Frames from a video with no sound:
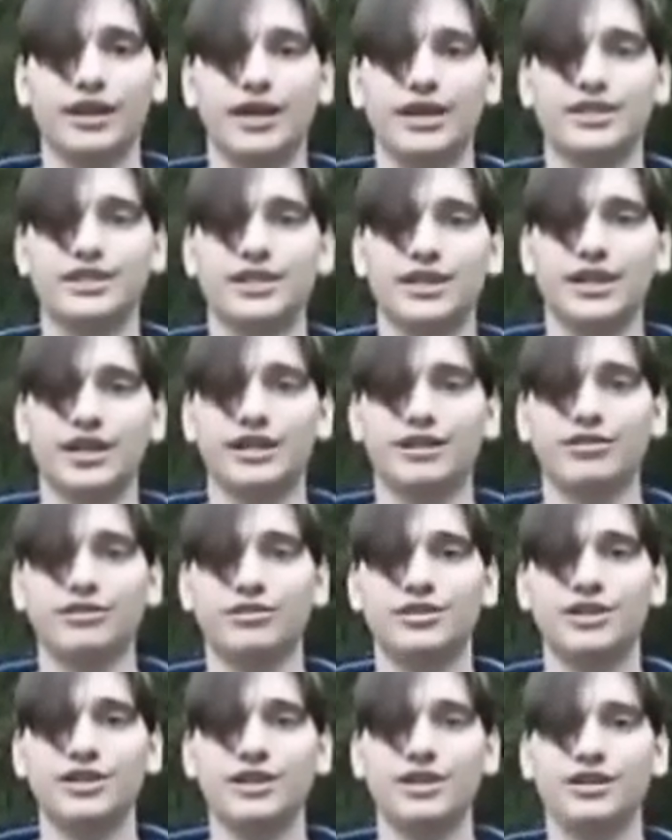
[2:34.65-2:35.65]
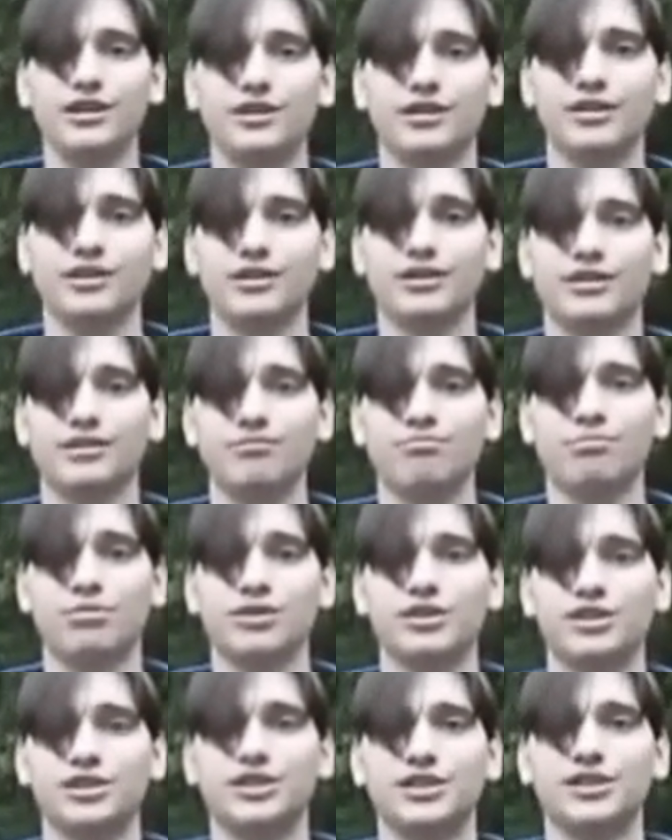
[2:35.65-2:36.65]
as the energy
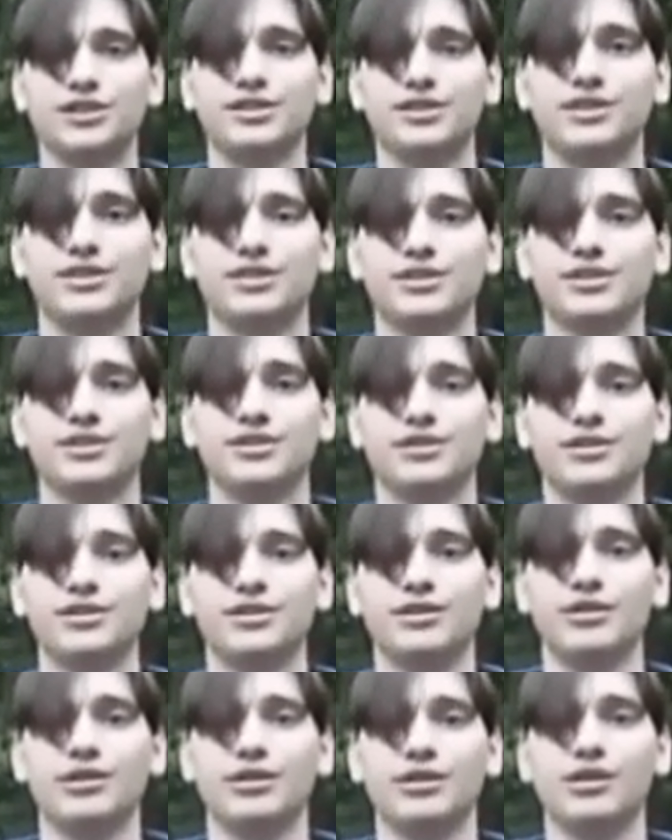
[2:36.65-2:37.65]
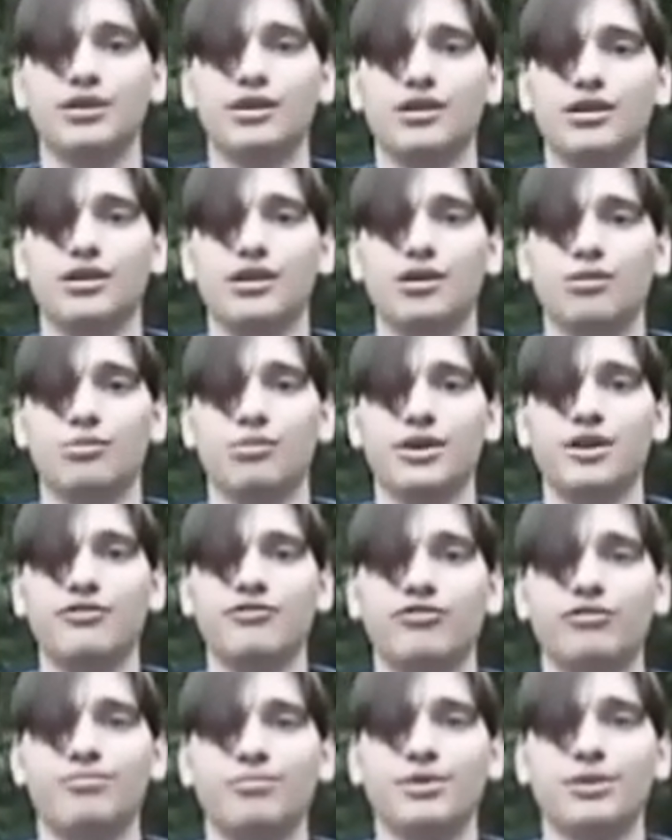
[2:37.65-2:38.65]
pushes away
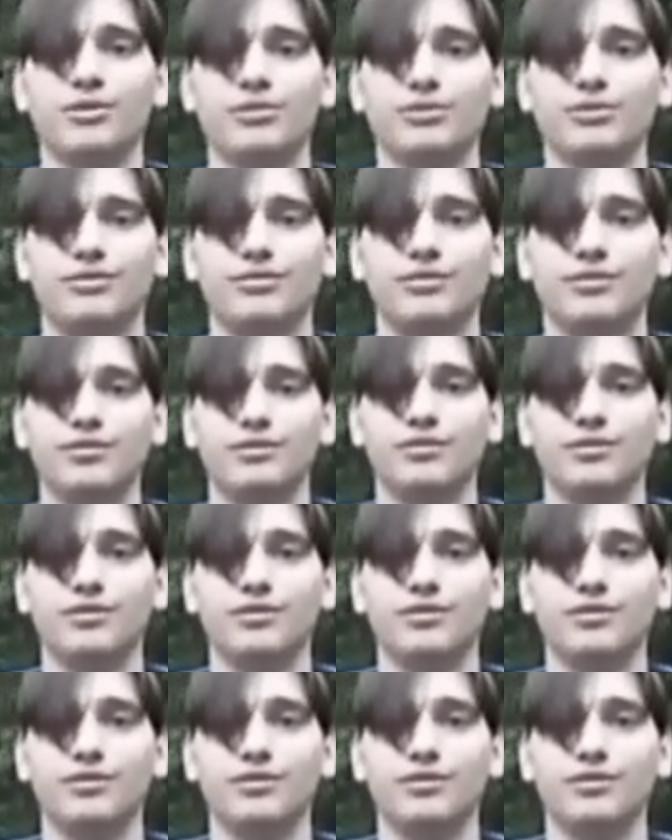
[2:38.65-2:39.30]
from you.